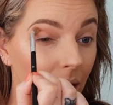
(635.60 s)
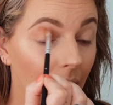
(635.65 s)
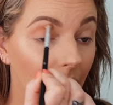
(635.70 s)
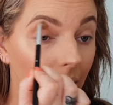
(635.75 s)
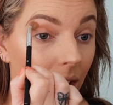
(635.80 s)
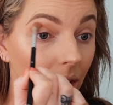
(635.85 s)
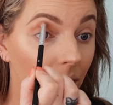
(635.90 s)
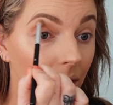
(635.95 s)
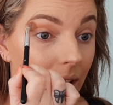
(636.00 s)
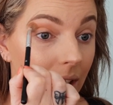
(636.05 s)

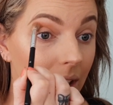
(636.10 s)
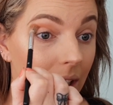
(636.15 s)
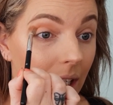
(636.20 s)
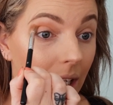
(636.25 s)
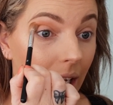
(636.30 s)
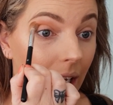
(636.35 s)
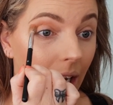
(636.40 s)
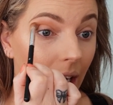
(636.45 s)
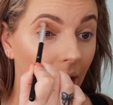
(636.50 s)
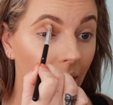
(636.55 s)
And
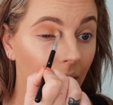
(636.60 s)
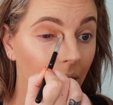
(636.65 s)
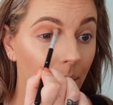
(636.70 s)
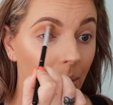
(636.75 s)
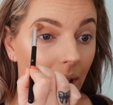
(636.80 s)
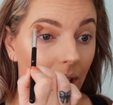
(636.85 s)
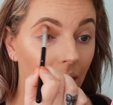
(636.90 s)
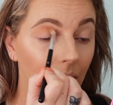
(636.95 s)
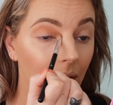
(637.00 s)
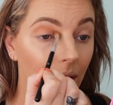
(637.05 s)
honestly,
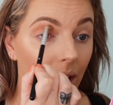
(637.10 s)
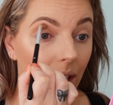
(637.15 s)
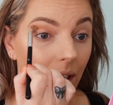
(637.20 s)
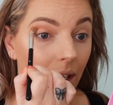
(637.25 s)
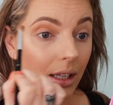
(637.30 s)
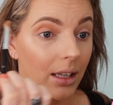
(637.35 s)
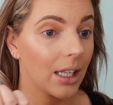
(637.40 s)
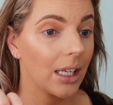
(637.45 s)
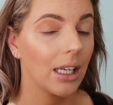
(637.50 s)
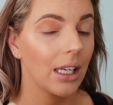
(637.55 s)

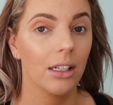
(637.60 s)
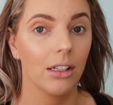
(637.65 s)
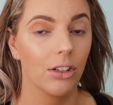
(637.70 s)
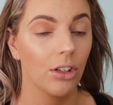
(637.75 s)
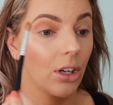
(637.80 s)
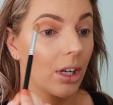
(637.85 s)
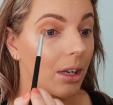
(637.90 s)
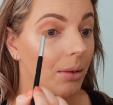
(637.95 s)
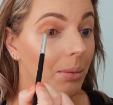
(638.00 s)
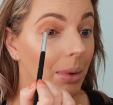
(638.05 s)

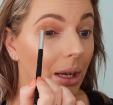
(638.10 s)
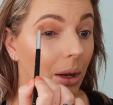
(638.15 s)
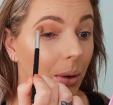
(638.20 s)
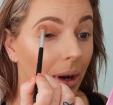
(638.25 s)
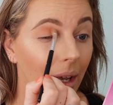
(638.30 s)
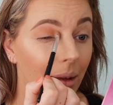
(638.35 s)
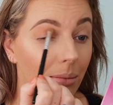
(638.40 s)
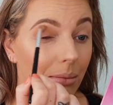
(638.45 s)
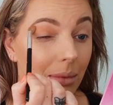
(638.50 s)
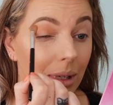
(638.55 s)
you can be
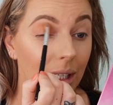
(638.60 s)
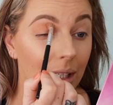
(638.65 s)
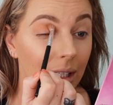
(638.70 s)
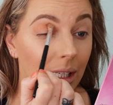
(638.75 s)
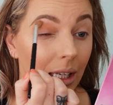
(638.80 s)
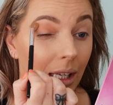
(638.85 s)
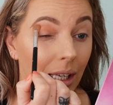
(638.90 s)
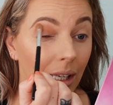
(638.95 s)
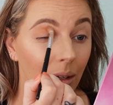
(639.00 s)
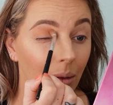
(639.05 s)
quite
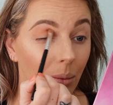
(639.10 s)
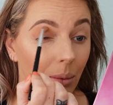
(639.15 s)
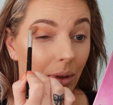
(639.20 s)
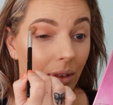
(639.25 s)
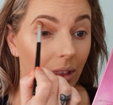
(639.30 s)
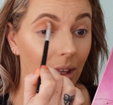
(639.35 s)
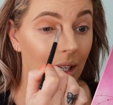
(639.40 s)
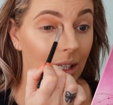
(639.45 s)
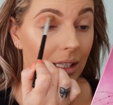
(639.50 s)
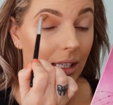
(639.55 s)
messy
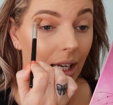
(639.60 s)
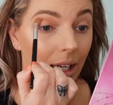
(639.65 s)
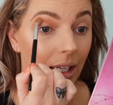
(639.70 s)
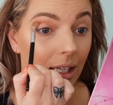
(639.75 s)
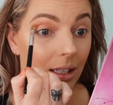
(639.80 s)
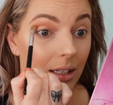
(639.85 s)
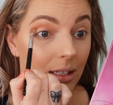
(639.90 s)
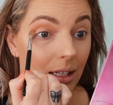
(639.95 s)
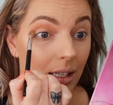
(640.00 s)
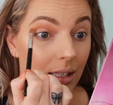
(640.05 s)
with this, like
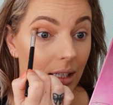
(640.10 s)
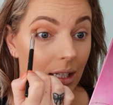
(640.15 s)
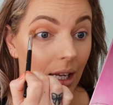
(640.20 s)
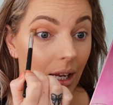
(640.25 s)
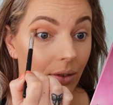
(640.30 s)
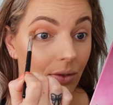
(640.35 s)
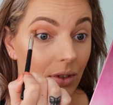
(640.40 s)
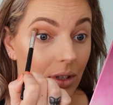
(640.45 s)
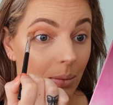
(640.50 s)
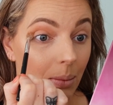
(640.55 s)
it doesn't
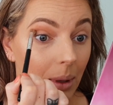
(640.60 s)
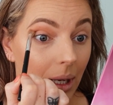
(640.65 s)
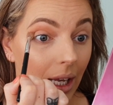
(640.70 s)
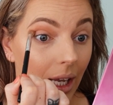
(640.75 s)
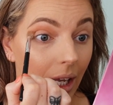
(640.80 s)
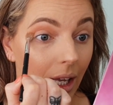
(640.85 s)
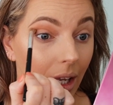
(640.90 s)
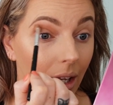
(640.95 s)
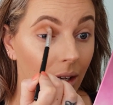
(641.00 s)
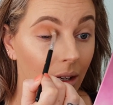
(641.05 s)
have to
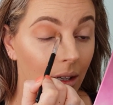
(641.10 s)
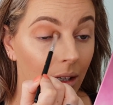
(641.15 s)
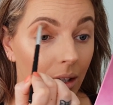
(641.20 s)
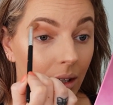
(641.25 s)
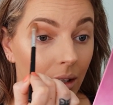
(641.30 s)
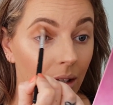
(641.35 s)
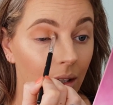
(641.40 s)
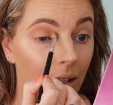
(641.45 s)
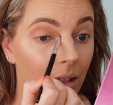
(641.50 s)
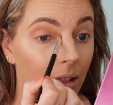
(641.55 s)
be
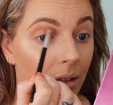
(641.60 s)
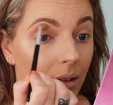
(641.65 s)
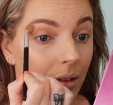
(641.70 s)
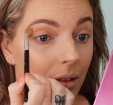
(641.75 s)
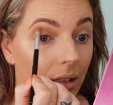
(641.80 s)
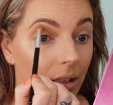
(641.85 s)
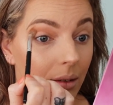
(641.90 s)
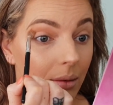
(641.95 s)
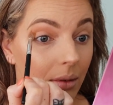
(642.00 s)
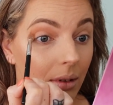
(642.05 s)

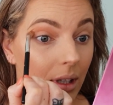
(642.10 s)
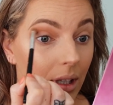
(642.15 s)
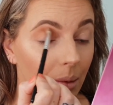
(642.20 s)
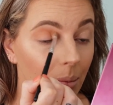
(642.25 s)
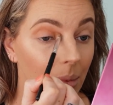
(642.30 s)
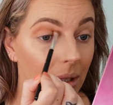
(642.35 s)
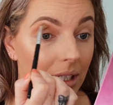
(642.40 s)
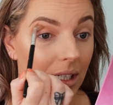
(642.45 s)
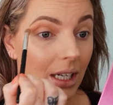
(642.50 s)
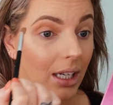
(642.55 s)

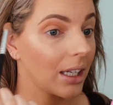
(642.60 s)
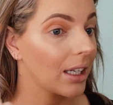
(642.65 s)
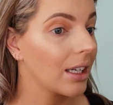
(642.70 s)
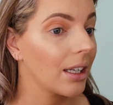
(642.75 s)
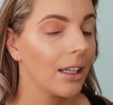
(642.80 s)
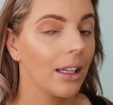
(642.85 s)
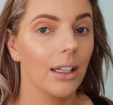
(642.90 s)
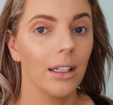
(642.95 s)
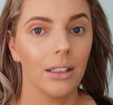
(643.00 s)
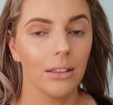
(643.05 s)

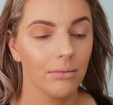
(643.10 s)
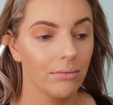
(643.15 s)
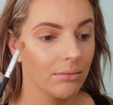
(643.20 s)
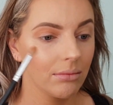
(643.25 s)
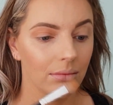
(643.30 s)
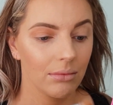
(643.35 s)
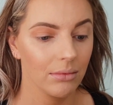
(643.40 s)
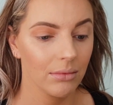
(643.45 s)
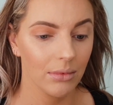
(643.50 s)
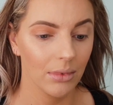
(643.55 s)
particular,
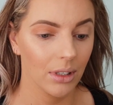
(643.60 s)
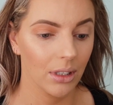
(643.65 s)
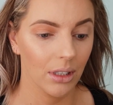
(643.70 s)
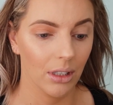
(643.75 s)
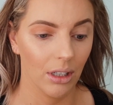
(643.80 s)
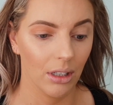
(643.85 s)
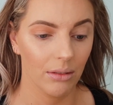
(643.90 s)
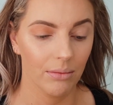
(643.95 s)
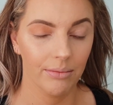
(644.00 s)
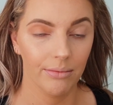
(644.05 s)
you
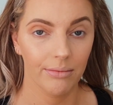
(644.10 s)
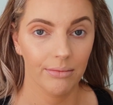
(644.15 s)
know,